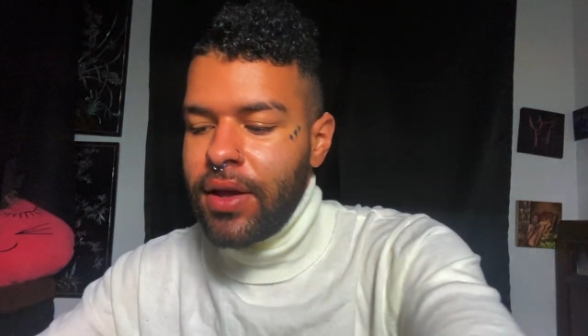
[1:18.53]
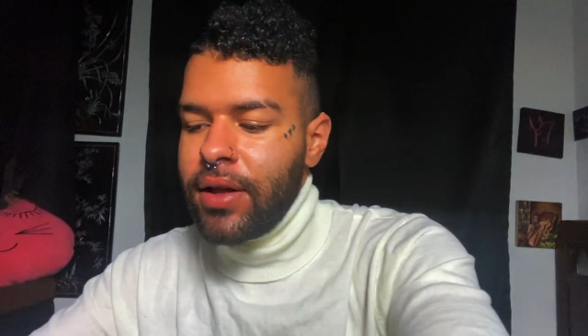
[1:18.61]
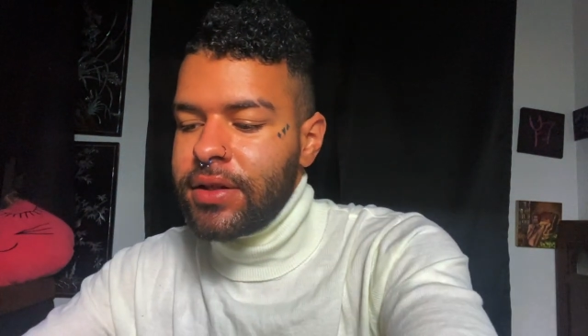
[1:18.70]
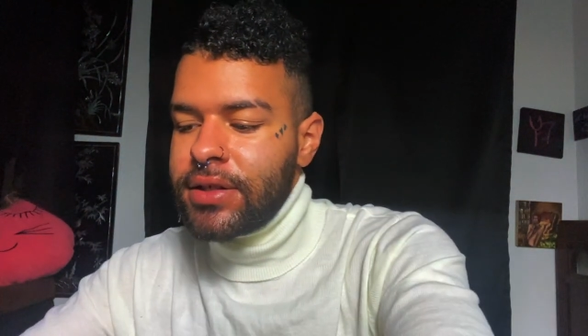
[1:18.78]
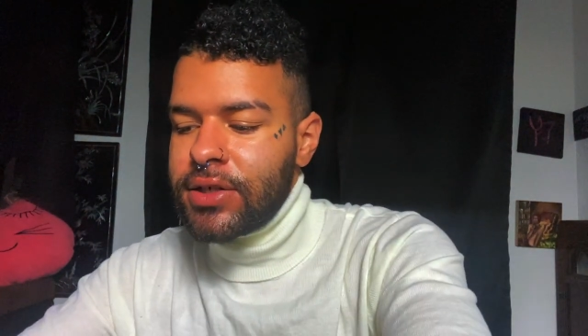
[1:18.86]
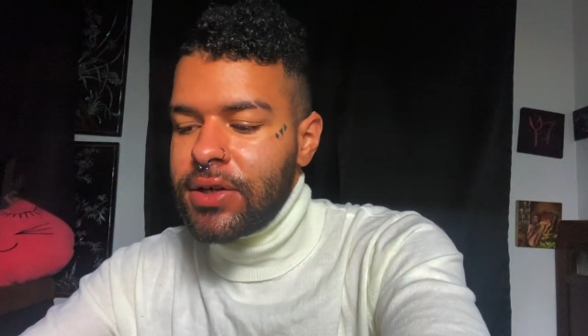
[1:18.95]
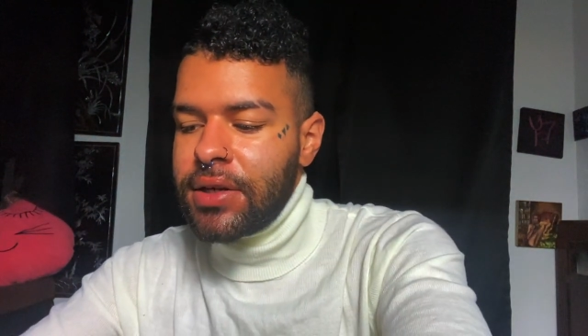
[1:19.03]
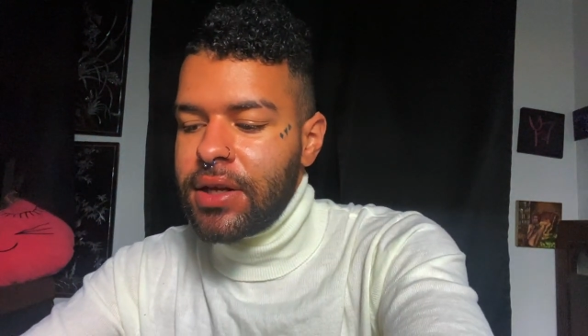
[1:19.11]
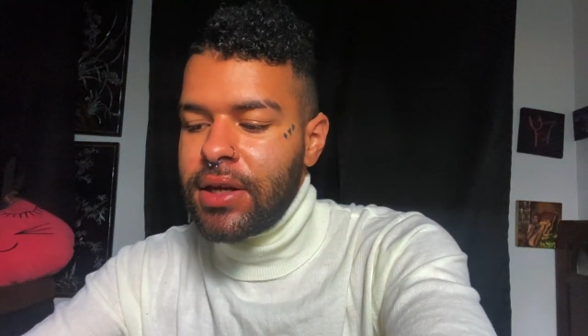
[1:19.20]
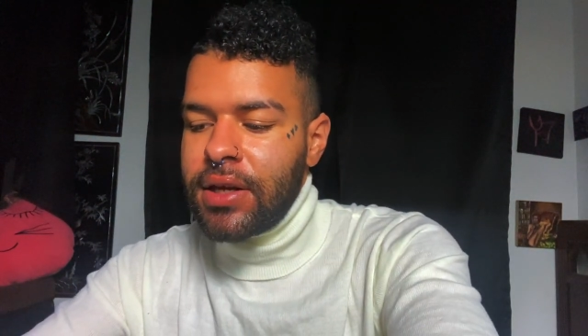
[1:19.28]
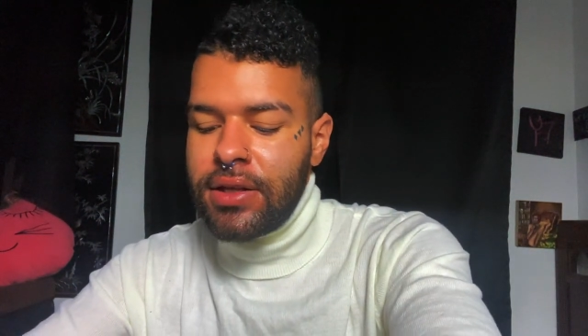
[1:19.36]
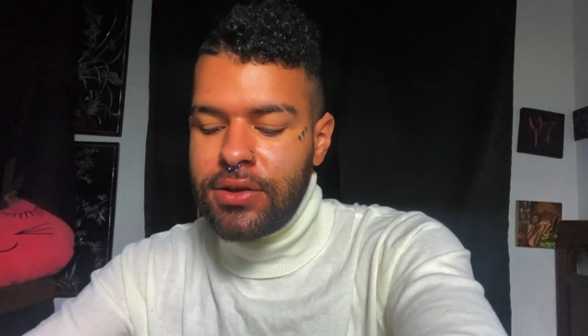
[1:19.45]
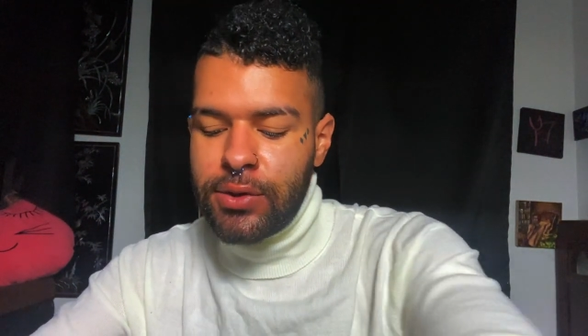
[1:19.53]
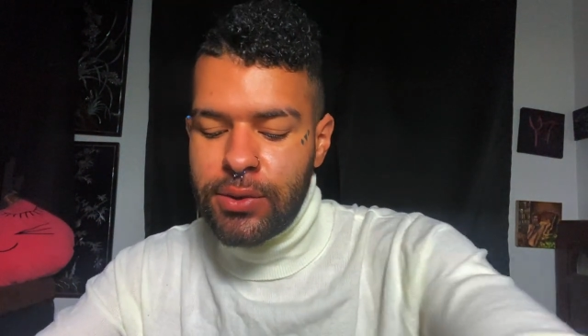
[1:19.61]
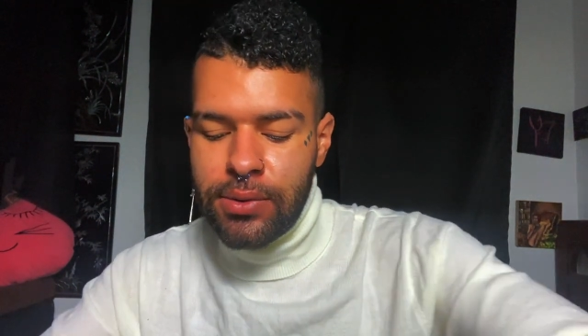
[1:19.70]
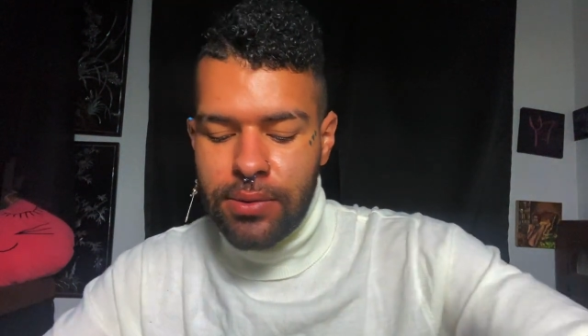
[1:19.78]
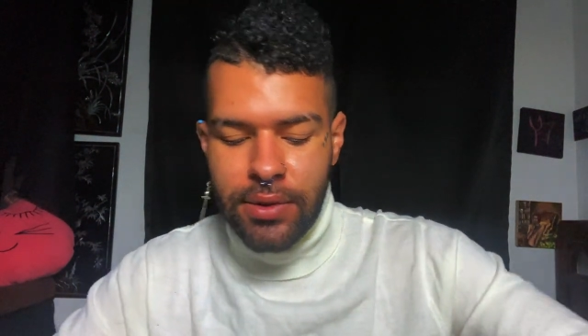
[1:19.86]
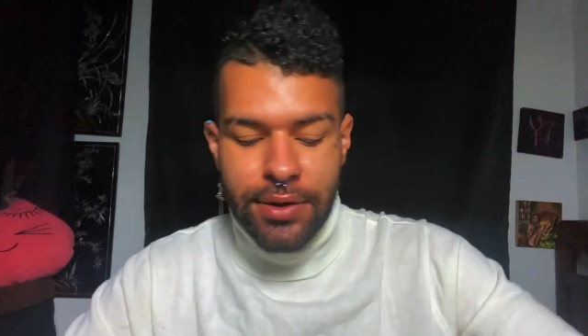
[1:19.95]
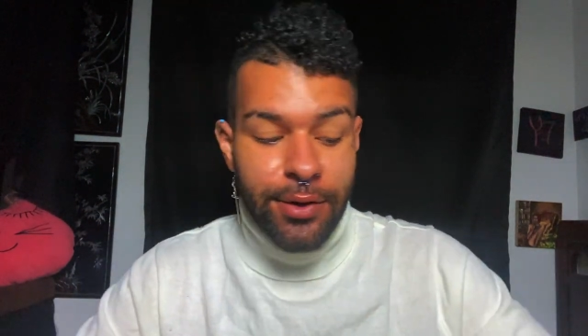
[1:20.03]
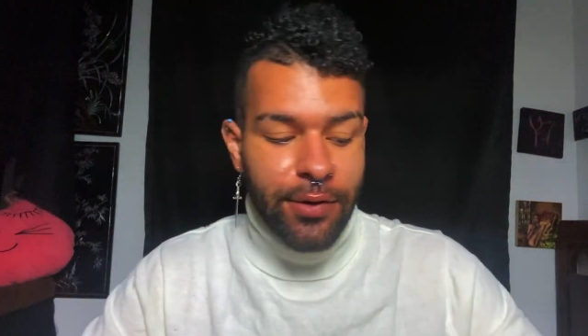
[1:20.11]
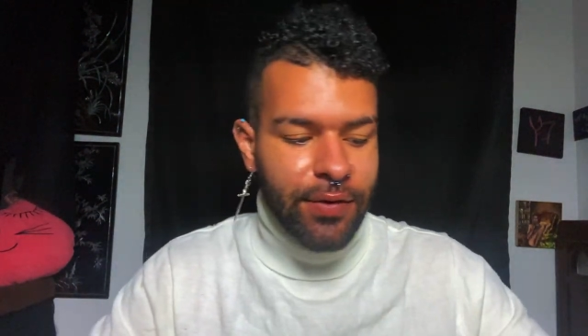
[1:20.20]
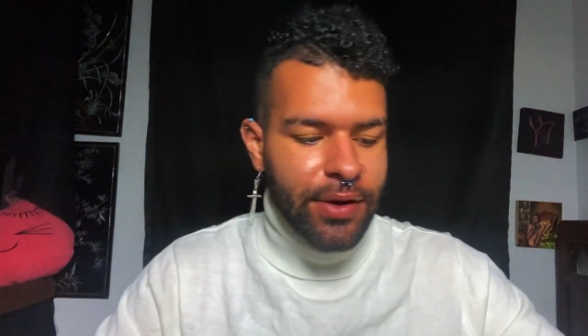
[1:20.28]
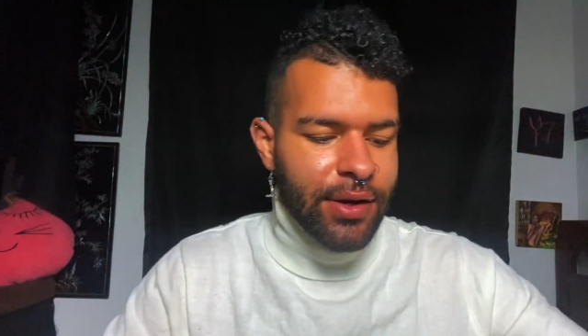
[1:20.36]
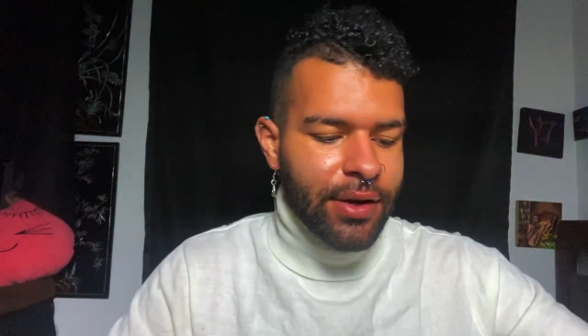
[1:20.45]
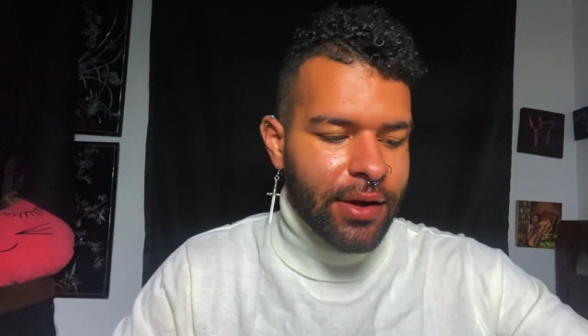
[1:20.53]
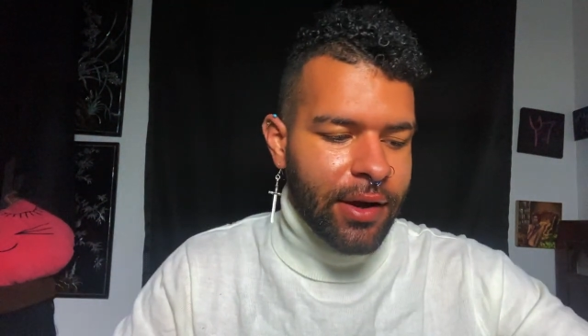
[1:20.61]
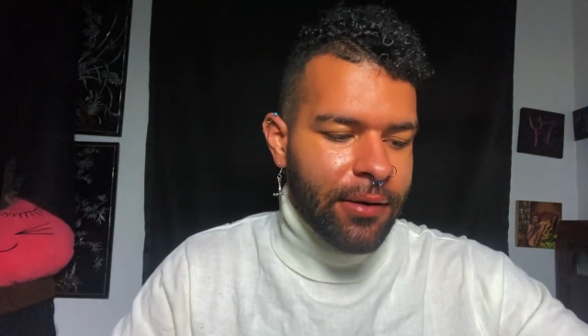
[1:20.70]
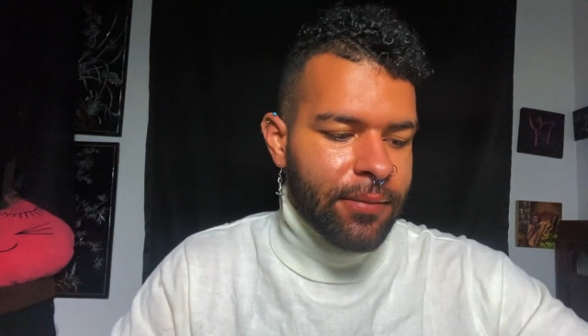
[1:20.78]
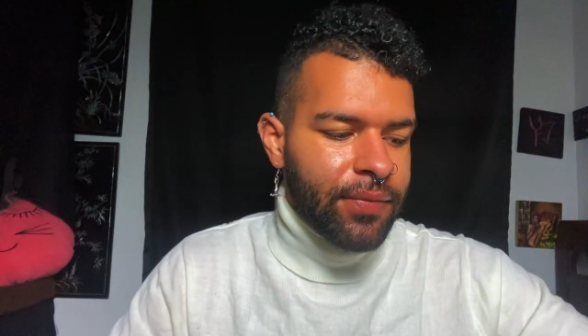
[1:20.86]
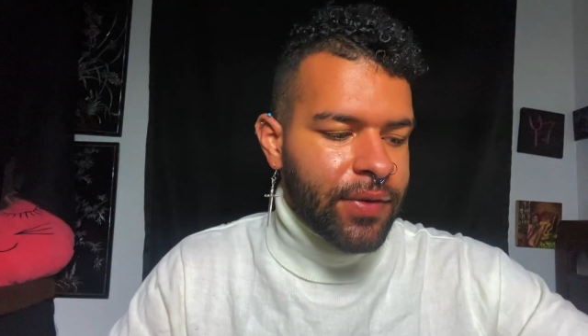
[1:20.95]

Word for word: let's start getting into your reading now.